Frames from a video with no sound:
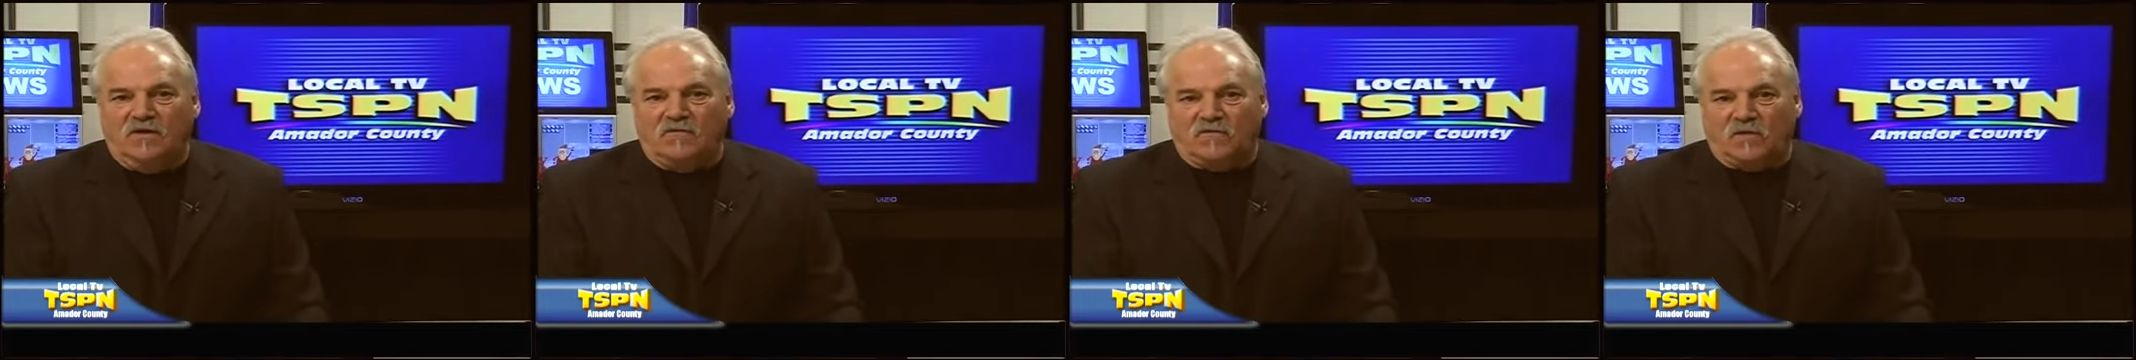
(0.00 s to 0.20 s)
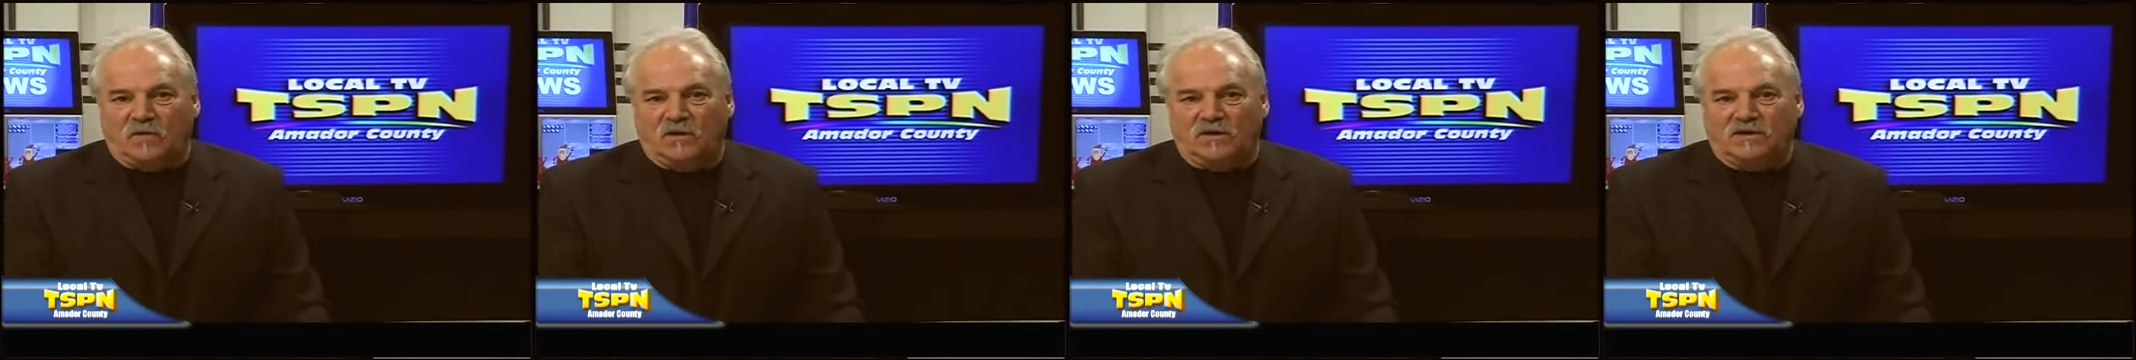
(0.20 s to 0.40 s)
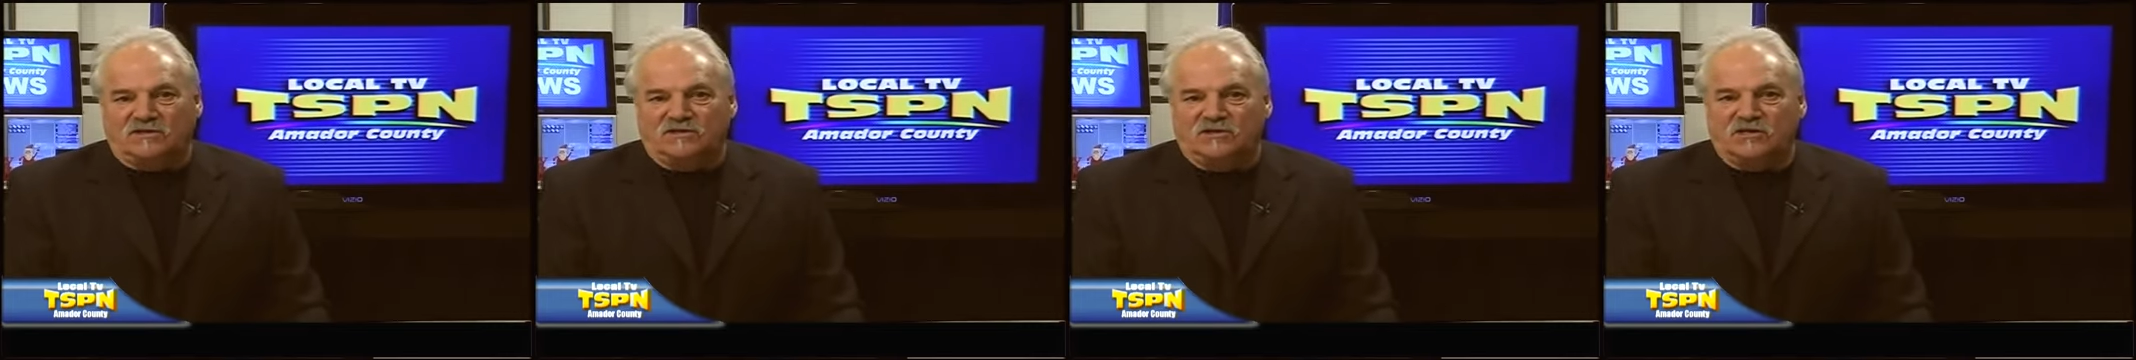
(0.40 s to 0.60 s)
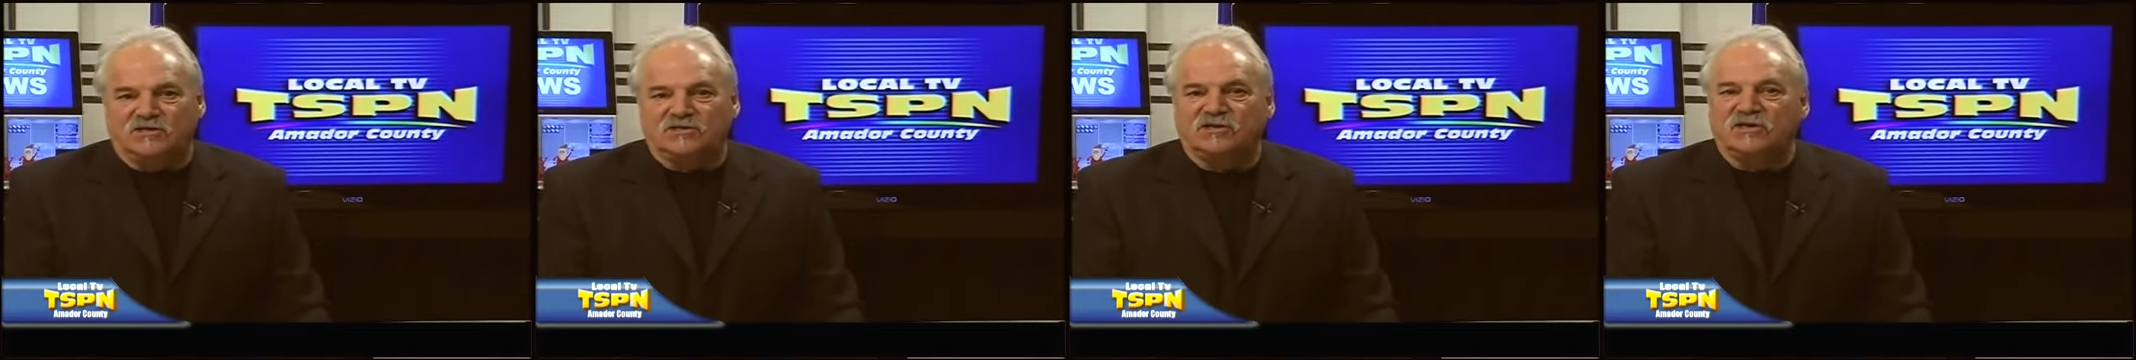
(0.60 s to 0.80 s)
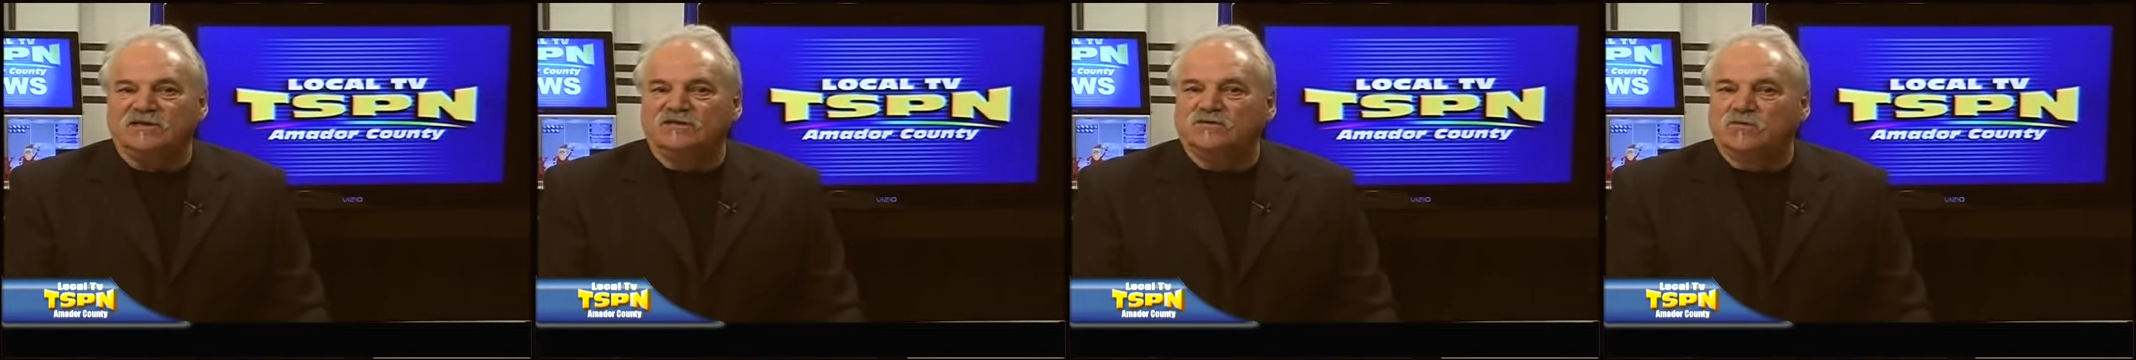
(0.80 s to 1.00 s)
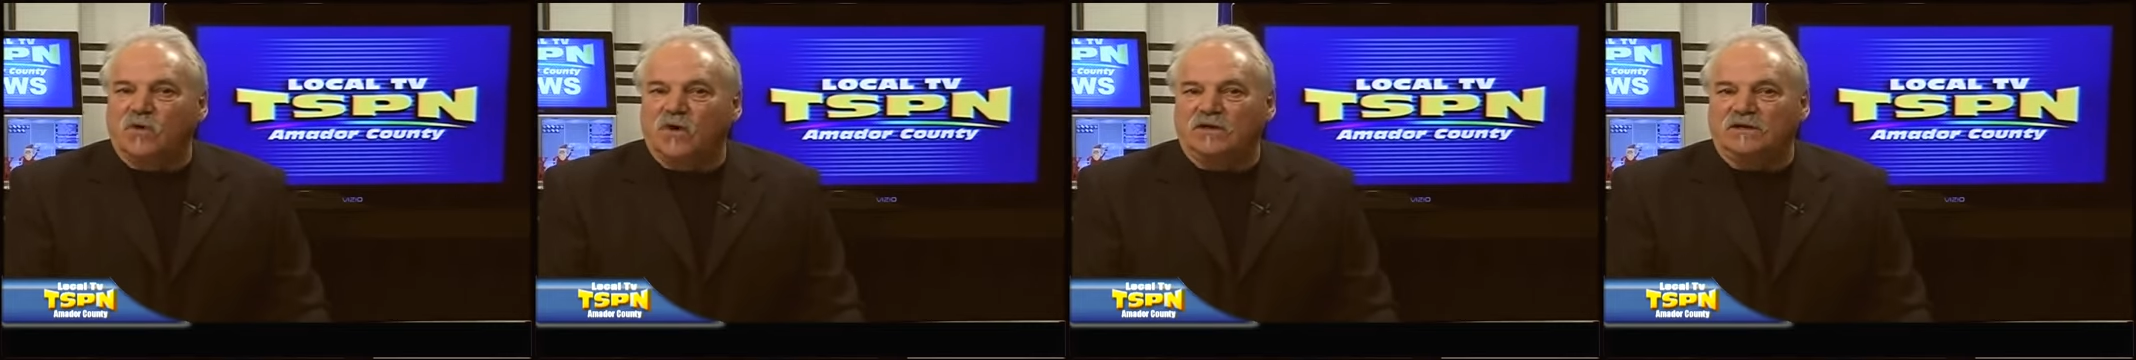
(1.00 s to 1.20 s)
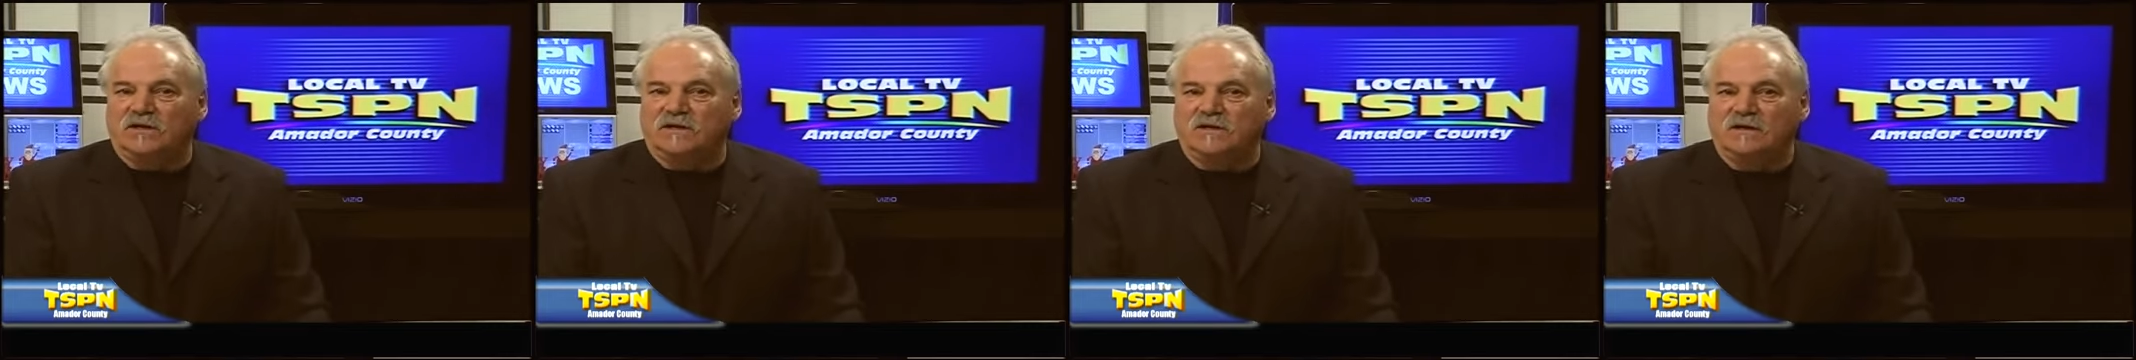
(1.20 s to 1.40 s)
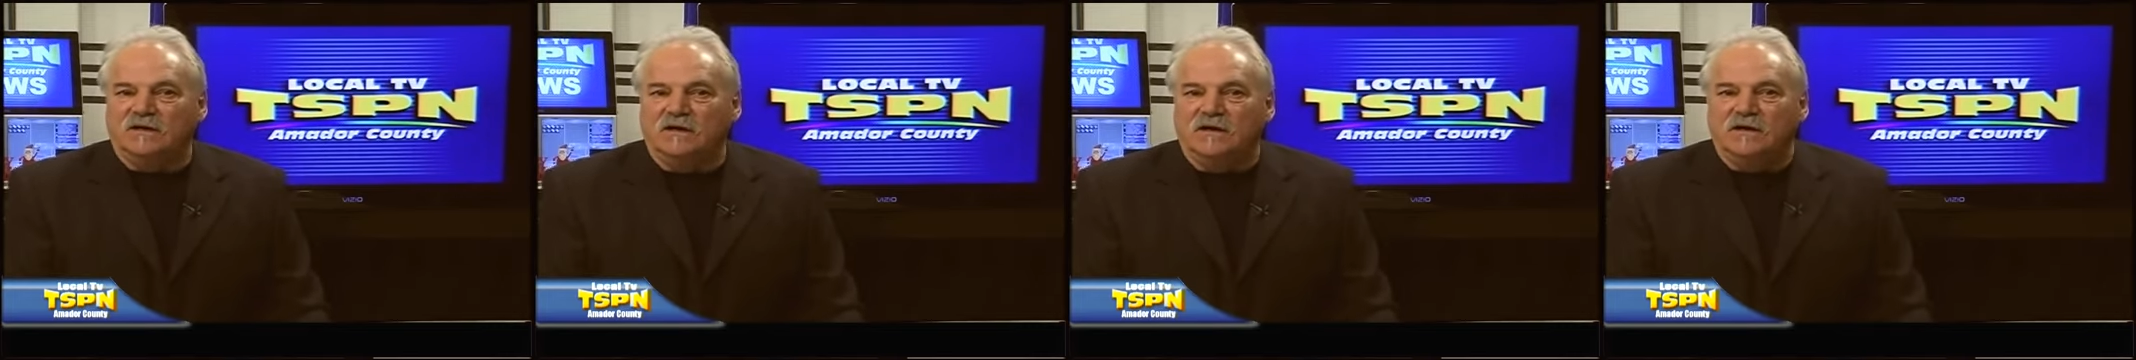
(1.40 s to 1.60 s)
from the existing
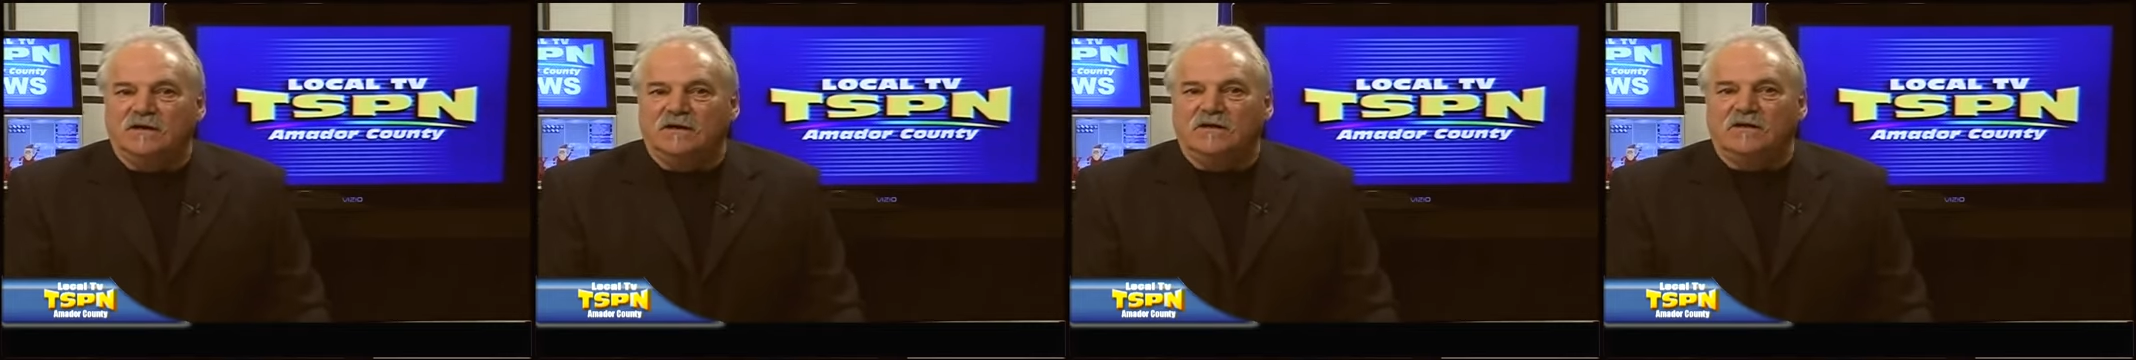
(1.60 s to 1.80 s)
dwelling